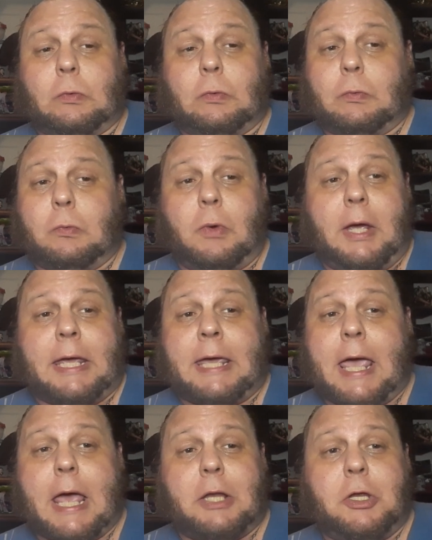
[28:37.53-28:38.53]
We
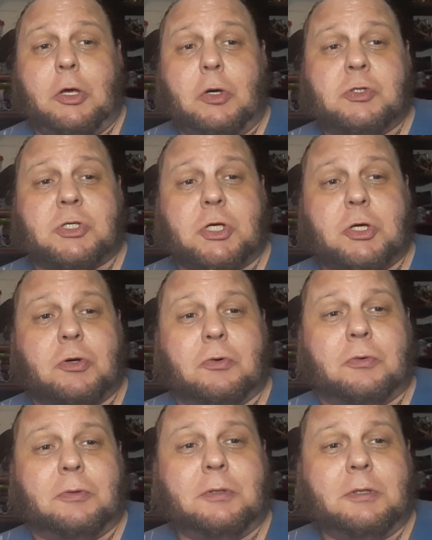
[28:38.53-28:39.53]
can't use
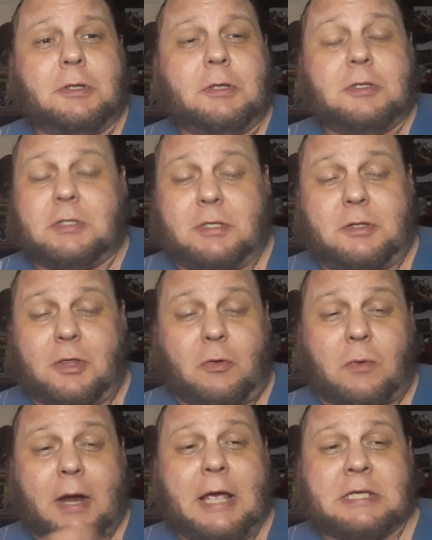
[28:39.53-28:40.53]
you. The
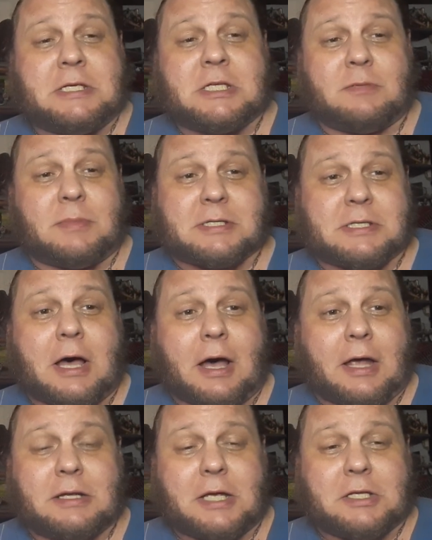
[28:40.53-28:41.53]
racism
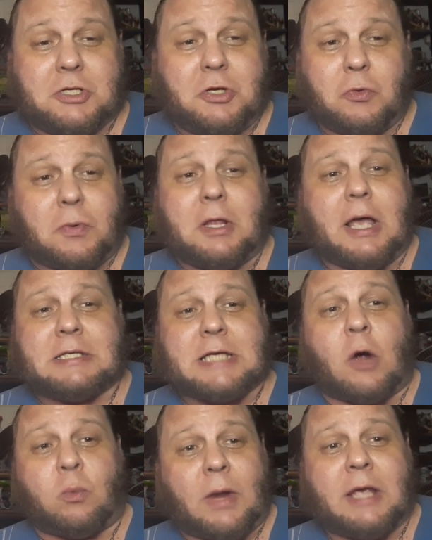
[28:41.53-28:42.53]
aside, do you realize
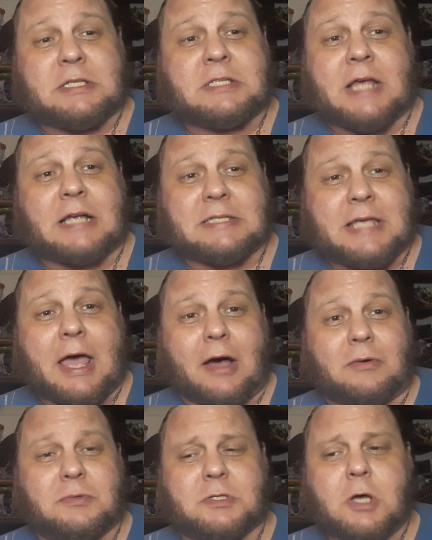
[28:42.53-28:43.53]
how racist that
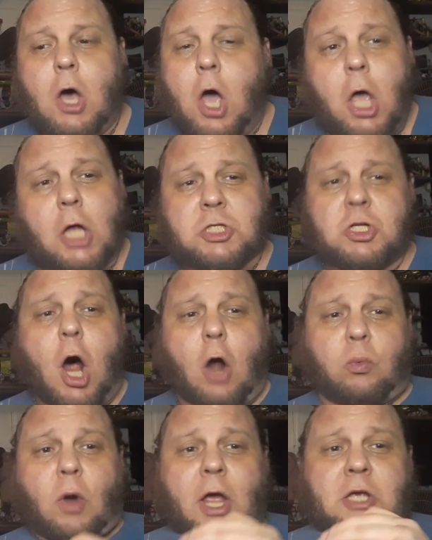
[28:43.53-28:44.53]
sounds? It's
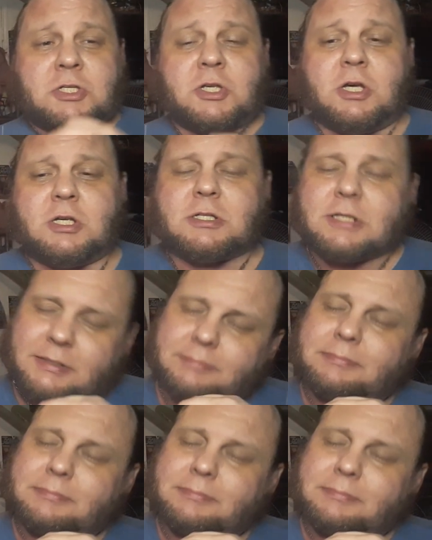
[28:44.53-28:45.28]
not racist.